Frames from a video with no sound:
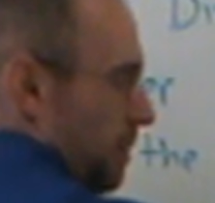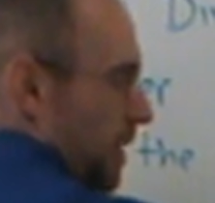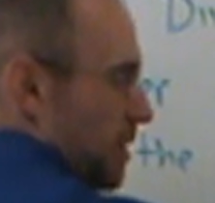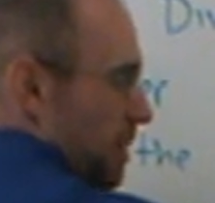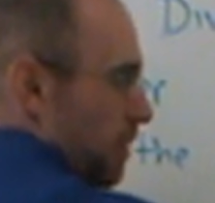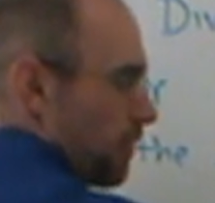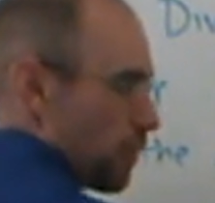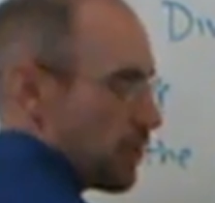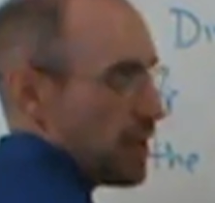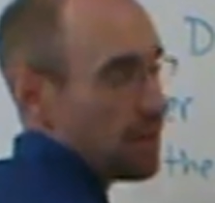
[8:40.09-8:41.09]
Now, some of
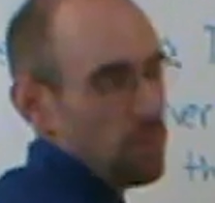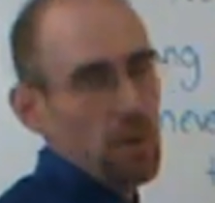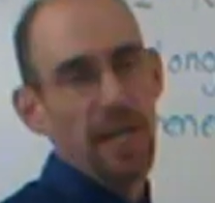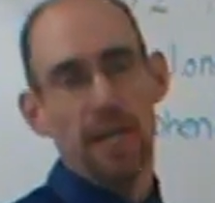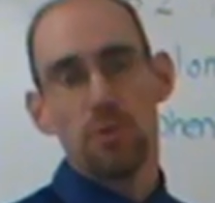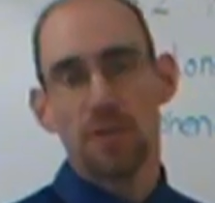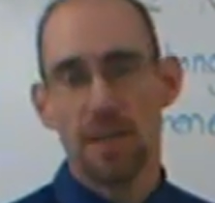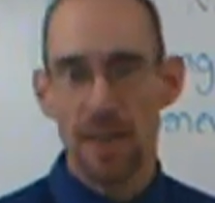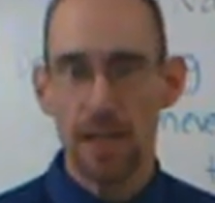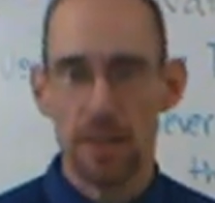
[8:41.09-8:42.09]
you are thinking, well, can I use
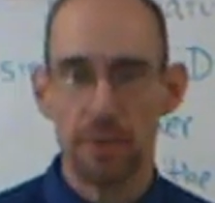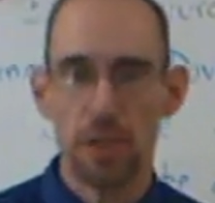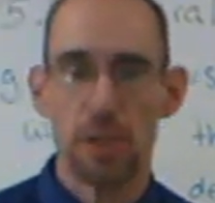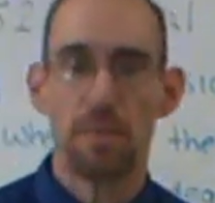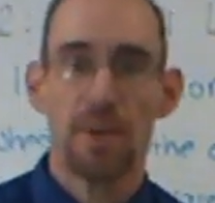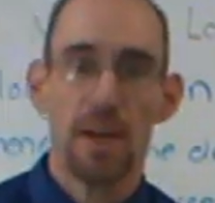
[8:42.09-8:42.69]
synthetic division?